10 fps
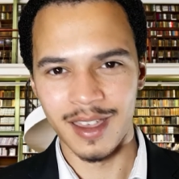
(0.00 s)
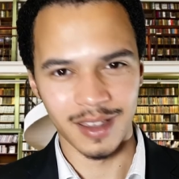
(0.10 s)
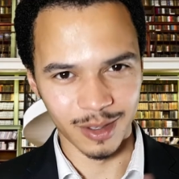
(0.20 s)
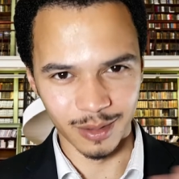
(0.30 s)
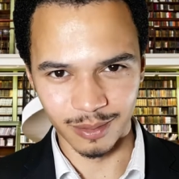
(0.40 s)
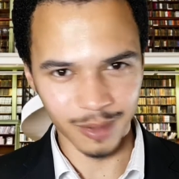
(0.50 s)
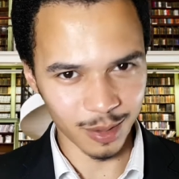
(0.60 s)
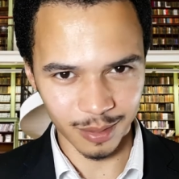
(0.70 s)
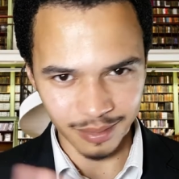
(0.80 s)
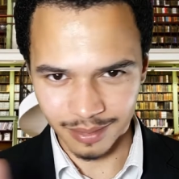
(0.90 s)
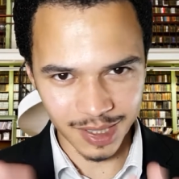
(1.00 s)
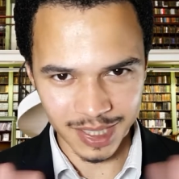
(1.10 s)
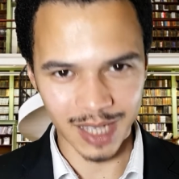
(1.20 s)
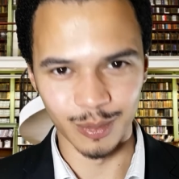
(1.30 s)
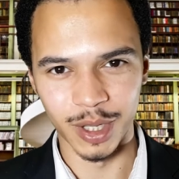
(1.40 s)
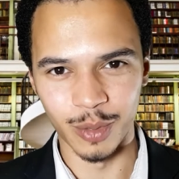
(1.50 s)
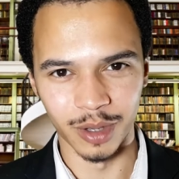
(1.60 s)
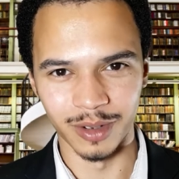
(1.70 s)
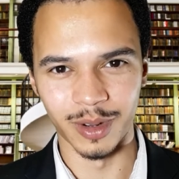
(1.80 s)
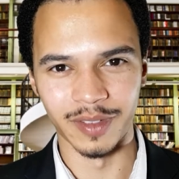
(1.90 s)
You decide what you
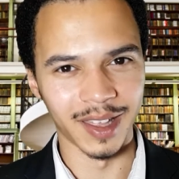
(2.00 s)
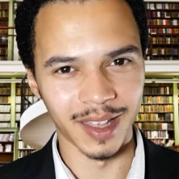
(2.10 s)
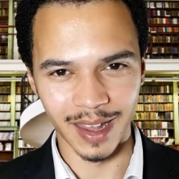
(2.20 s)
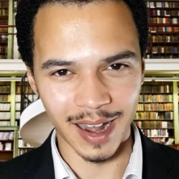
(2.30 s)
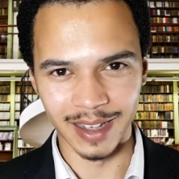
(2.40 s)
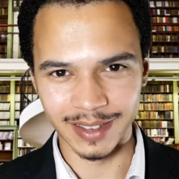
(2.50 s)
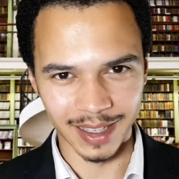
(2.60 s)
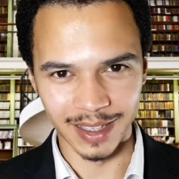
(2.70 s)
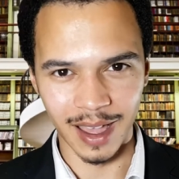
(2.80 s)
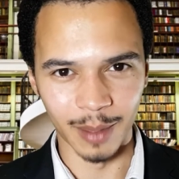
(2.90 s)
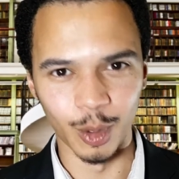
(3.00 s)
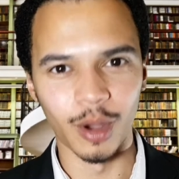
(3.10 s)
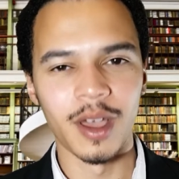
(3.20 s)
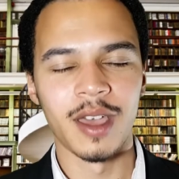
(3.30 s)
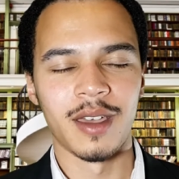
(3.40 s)
want with it. I'm not.